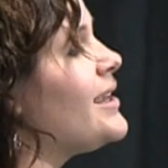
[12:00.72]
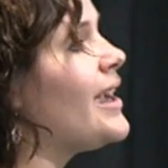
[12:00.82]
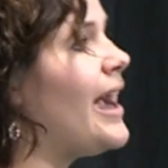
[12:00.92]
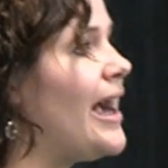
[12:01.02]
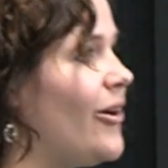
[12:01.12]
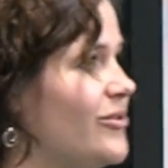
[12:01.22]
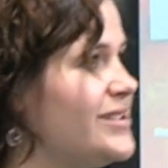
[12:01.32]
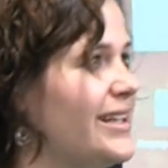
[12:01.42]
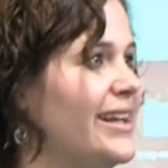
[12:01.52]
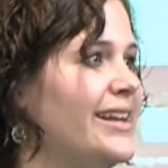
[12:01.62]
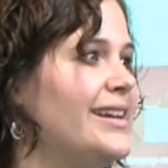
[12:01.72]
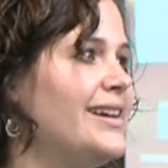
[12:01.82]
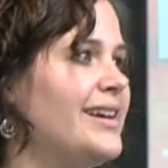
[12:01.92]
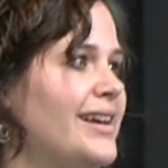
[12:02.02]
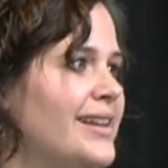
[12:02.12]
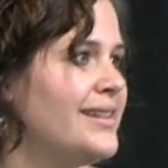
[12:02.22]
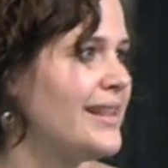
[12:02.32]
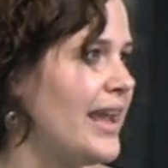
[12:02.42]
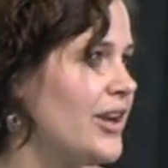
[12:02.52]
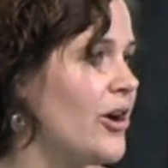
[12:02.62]
How did
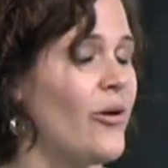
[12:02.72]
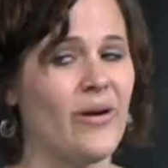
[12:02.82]
they go?